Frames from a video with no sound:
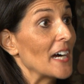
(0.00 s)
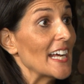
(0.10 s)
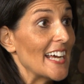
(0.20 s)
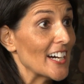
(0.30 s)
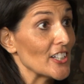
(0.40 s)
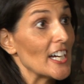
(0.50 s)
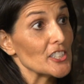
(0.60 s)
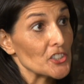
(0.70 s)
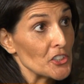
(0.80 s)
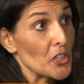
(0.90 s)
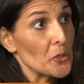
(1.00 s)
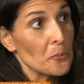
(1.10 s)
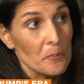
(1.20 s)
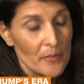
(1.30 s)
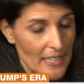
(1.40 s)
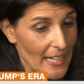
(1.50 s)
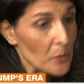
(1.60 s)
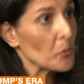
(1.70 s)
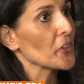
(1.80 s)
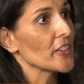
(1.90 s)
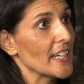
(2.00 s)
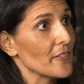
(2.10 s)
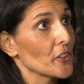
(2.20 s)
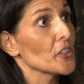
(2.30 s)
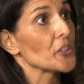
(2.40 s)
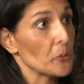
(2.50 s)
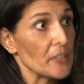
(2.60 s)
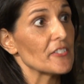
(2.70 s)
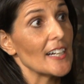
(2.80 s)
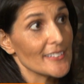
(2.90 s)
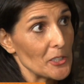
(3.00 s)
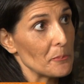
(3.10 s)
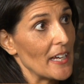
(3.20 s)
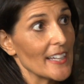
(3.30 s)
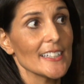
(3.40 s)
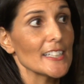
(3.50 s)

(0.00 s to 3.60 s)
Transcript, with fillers: My allies know now more than ever that we've got their back.